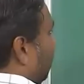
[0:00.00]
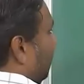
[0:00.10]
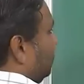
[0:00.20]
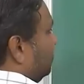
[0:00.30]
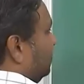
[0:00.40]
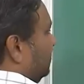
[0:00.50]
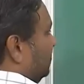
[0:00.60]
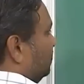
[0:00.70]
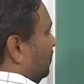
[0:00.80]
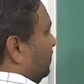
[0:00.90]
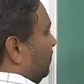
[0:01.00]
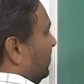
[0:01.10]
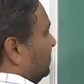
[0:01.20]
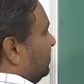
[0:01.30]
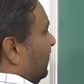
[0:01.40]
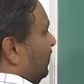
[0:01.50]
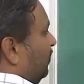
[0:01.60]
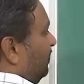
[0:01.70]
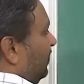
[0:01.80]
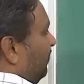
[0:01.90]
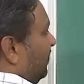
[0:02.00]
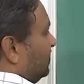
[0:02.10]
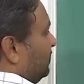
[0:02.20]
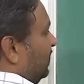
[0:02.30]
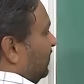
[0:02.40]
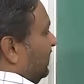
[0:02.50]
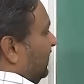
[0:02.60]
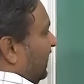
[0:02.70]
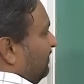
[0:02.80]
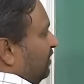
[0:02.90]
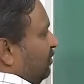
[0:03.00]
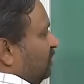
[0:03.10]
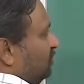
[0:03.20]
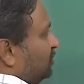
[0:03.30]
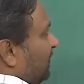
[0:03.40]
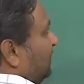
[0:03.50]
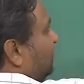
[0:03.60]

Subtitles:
tags. So, the first value of the first bit of the tag will be used by